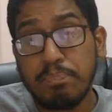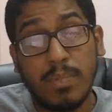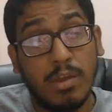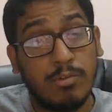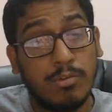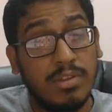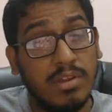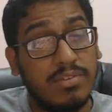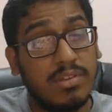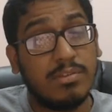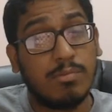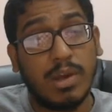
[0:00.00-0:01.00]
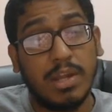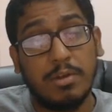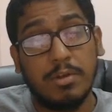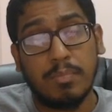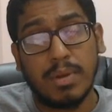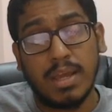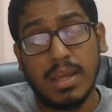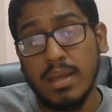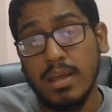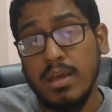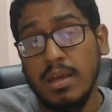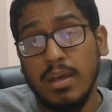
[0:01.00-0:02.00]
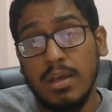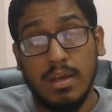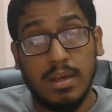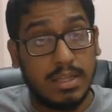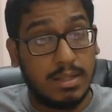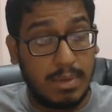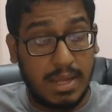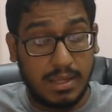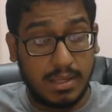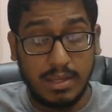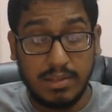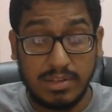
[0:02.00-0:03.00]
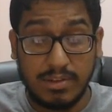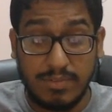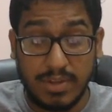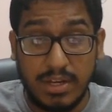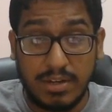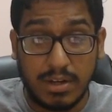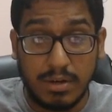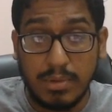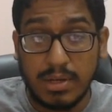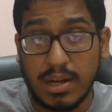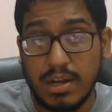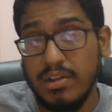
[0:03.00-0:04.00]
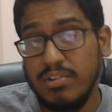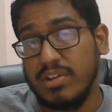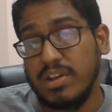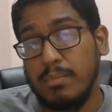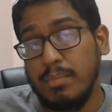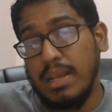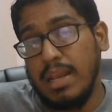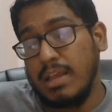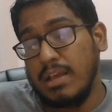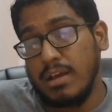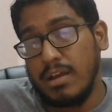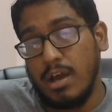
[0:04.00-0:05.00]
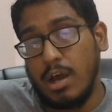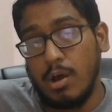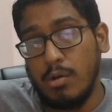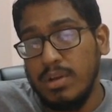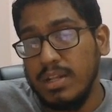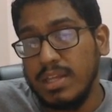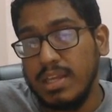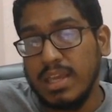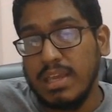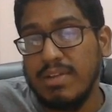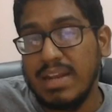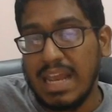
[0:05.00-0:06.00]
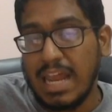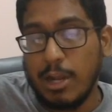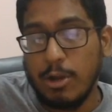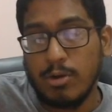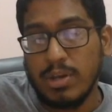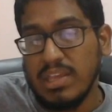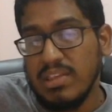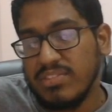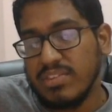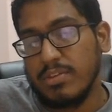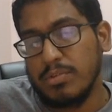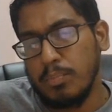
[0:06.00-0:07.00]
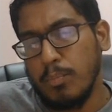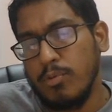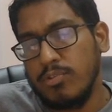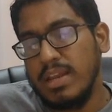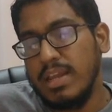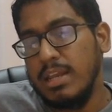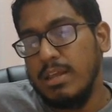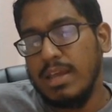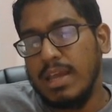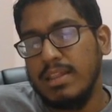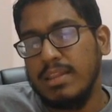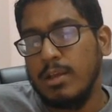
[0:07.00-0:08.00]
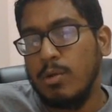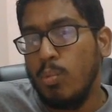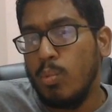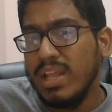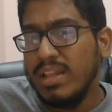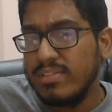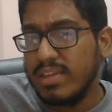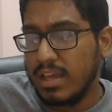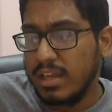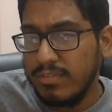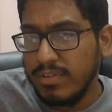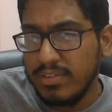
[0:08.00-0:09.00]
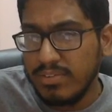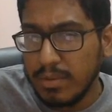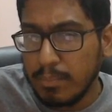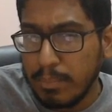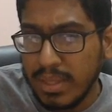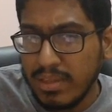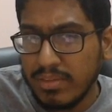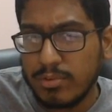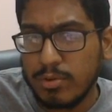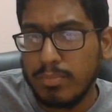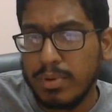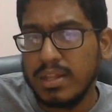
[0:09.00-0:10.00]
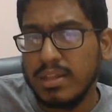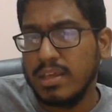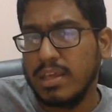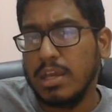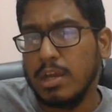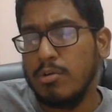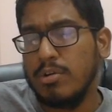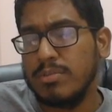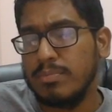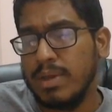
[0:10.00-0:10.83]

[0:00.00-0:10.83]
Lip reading: So this is white to play. The black king is in a very terrible condition. I mean, how did the king even land on e6? Most likely, I think white sacrificed a piece to bring the king out, is my